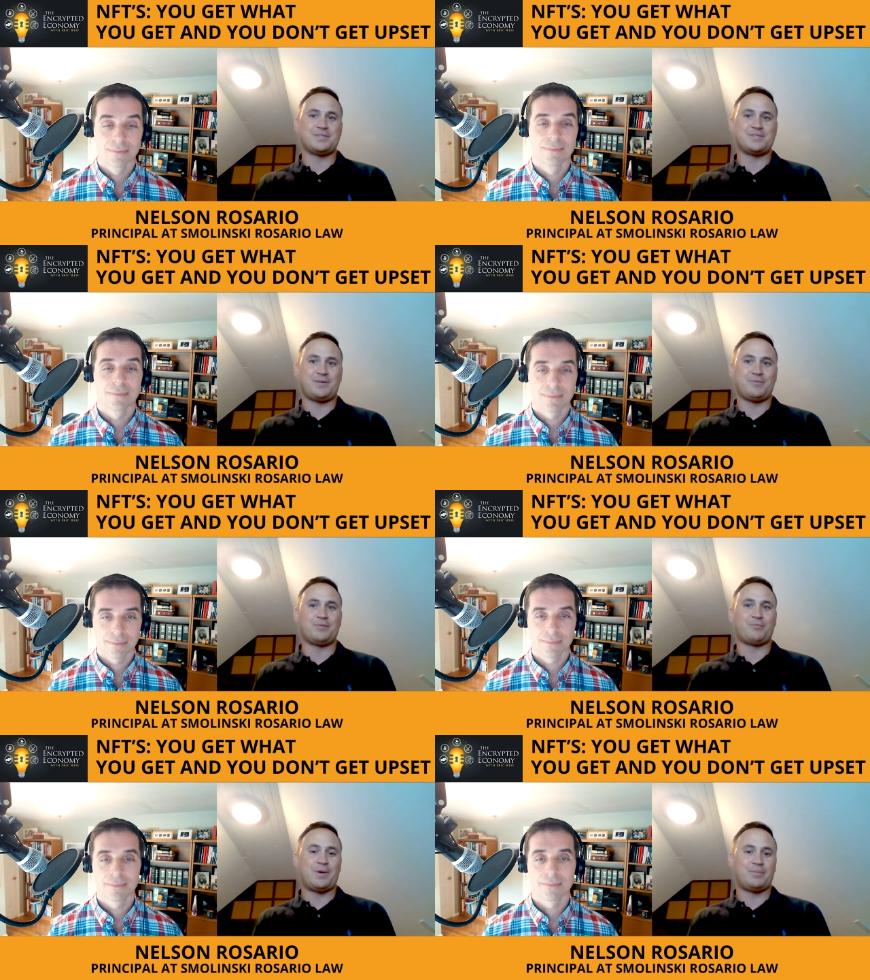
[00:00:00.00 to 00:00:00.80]
Speaker 1: Because like
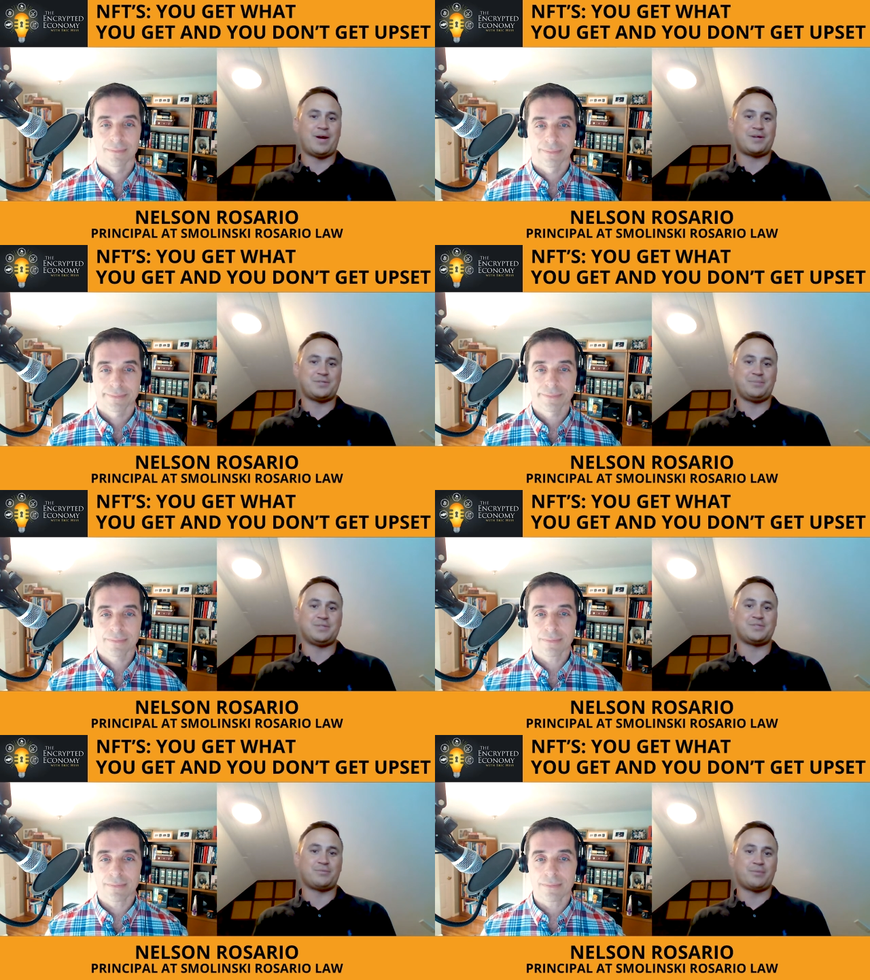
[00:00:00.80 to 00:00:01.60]
when the rubber actually
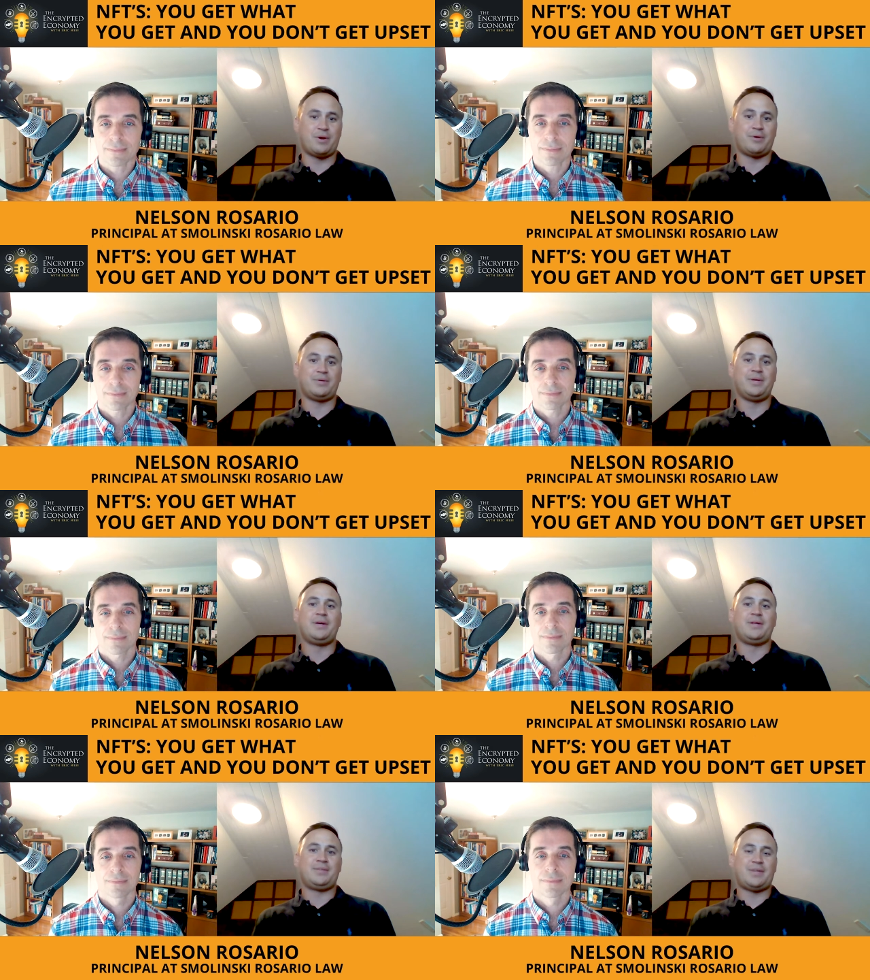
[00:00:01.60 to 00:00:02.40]
meets the road,
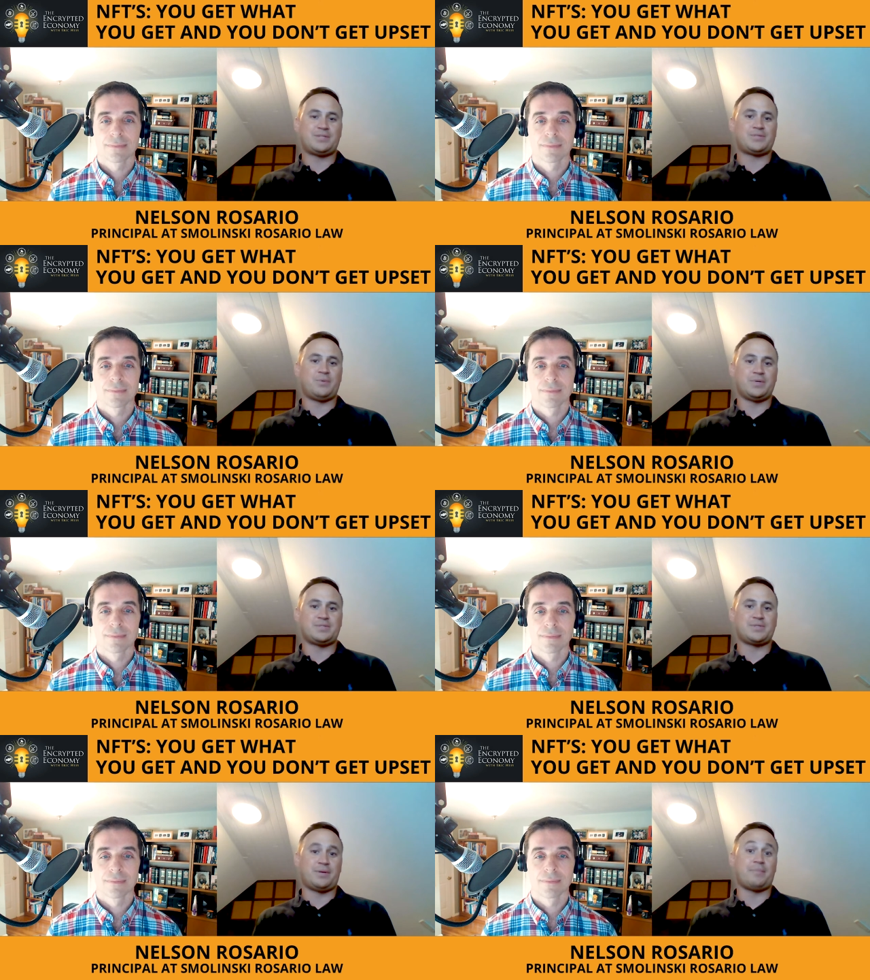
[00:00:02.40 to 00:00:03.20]
that's
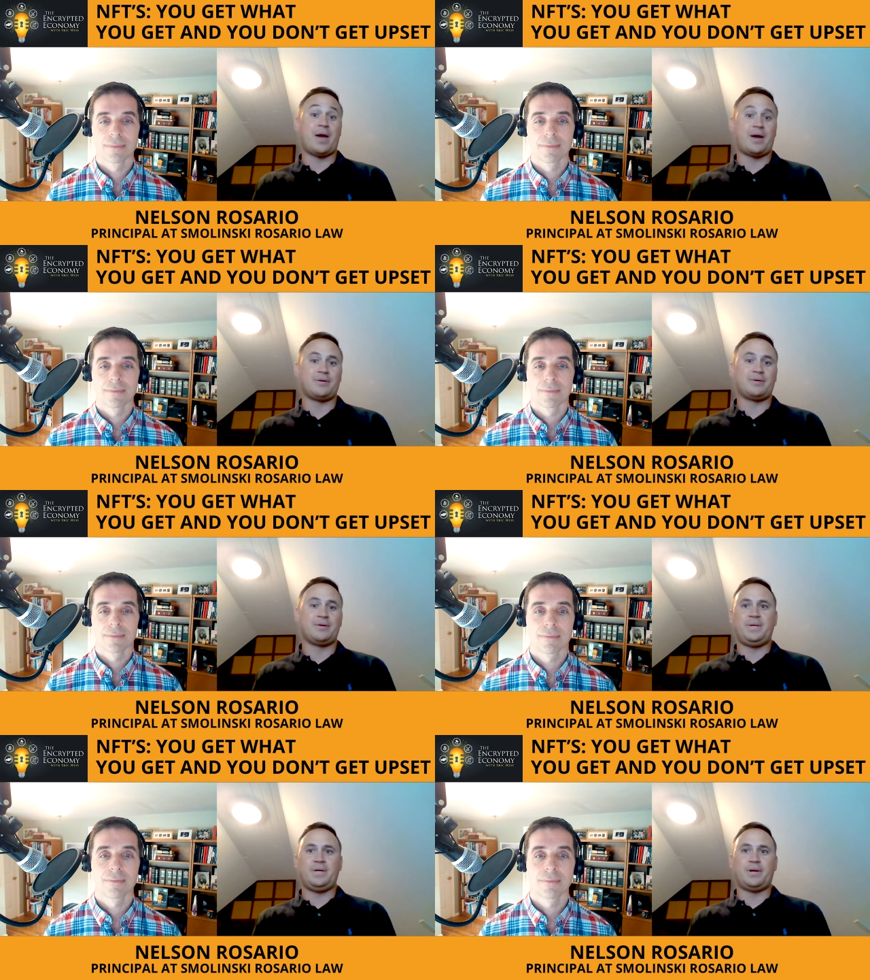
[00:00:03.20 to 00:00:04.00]
what's going to matter,
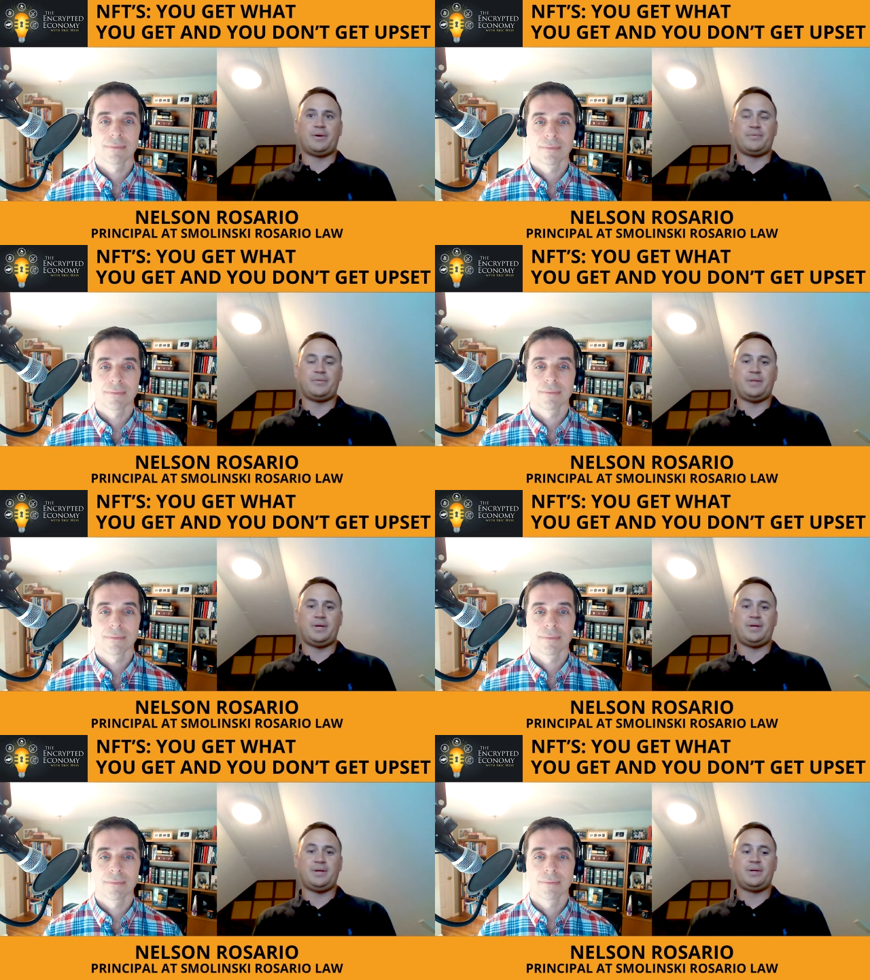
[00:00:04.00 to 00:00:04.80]
you know,
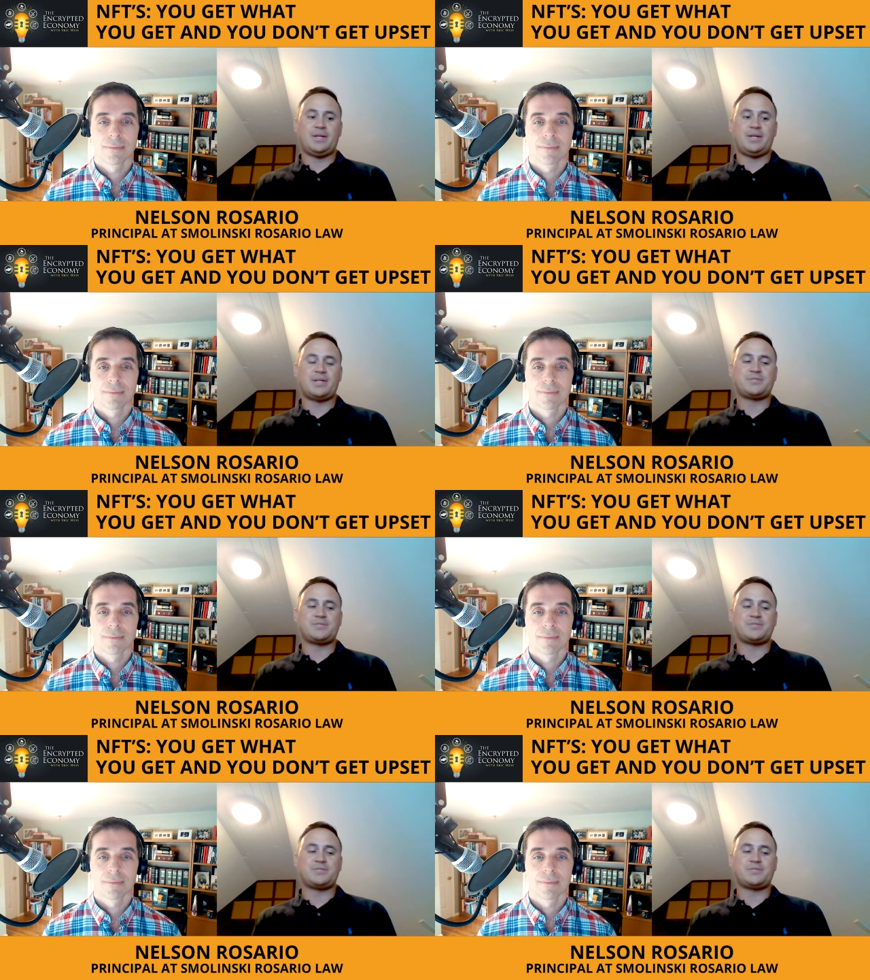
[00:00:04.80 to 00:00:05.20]
and